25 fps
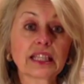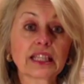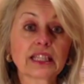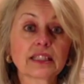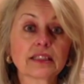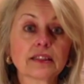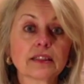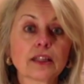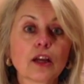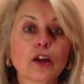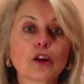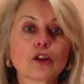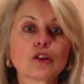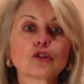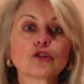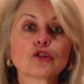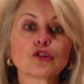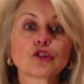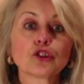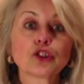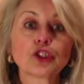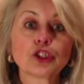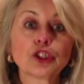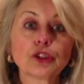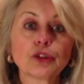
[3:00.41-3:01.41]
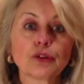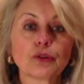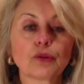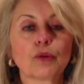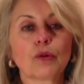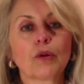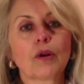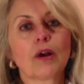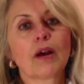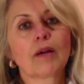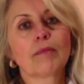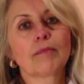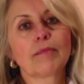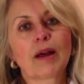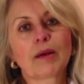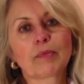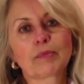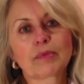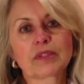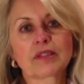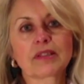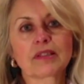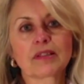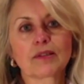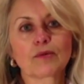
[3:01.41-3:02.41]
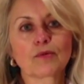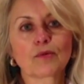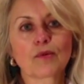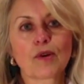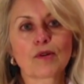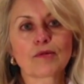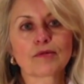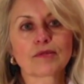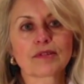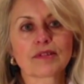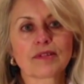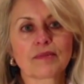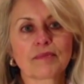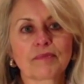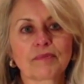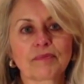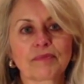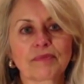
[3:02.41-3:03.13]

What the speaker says: yield 2 poppy seed rolls.